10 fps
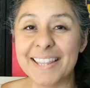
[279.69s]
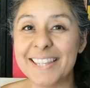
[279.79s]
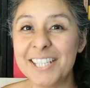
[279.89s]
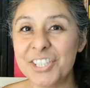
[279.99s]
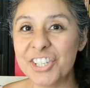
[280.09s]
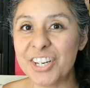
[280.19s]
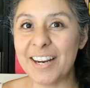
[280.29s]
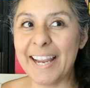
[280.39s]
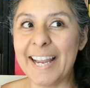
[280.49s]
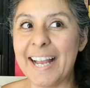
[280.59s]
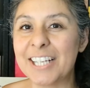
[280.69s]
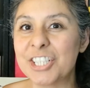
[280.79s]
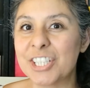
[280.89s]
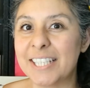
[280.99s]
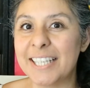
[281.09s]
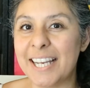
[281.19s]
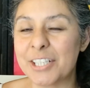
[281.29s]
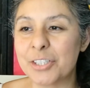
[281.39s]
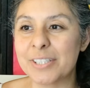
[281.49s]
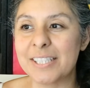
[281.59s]
This year I actually,
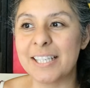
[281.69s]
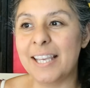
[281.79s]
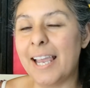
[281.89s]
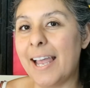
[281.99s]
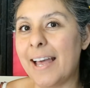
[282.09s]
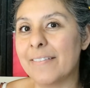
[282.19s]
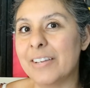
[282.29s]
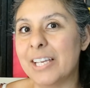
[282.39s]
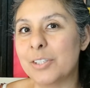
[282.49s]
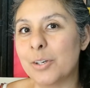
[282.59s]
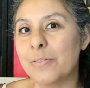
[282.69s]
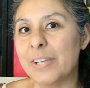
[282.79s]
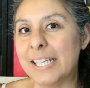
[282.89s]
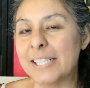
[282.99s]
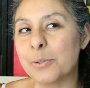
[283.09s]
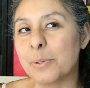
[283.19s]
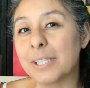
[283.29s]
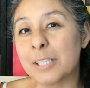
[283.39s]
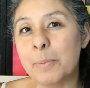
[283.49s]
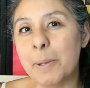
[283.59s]
as you'll see, have dove into a
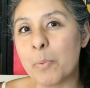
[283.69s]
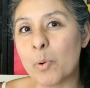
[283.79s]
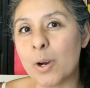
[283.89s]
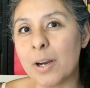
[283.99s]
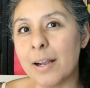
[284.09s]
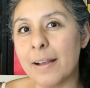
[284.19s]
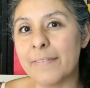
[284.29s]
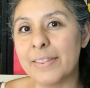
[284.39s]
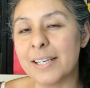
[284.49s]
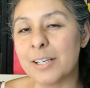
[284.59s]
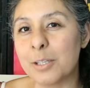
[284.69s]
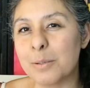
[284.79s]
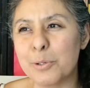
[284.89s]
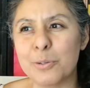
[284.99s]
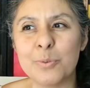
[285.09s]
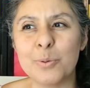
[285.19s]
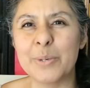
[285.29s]
little bit more of the Good and the Beautiful.